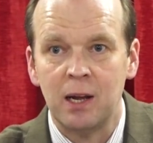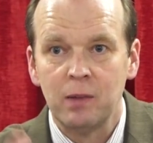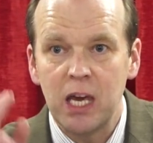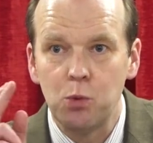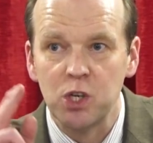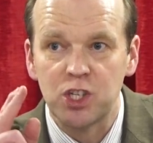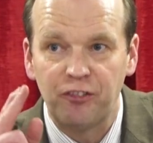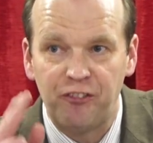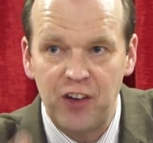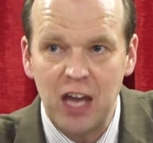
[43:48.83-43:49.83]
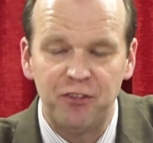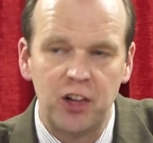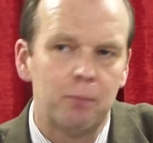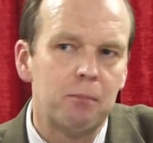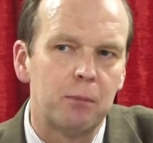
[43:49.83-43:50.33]
He was
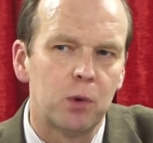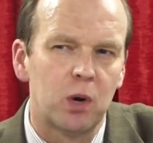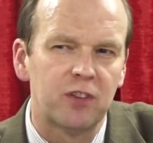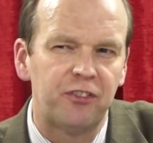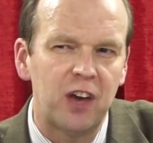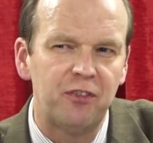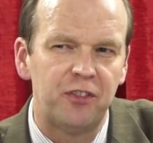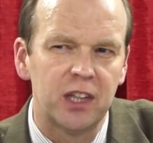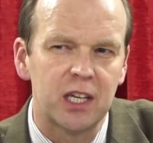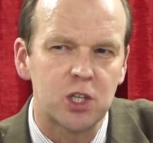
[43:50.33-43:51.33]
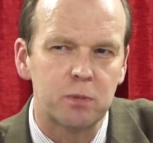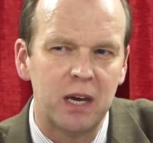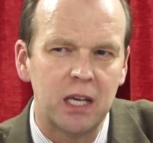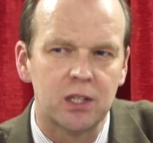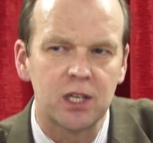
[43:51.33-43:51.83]
faithful. Remember what faithfulness
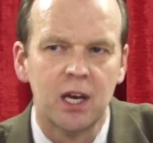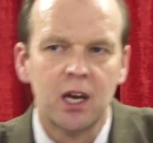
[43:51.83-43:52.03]
means?